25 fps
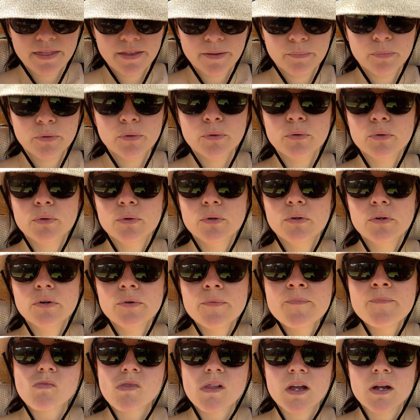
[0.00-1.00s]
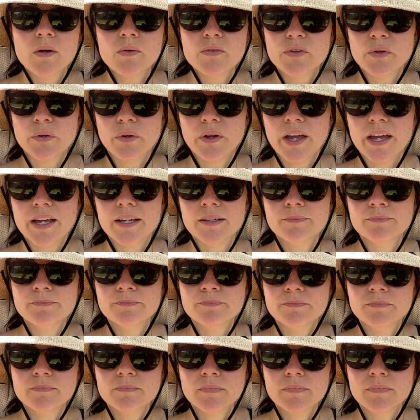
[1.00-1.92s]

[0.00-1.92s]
the pool. It was okay.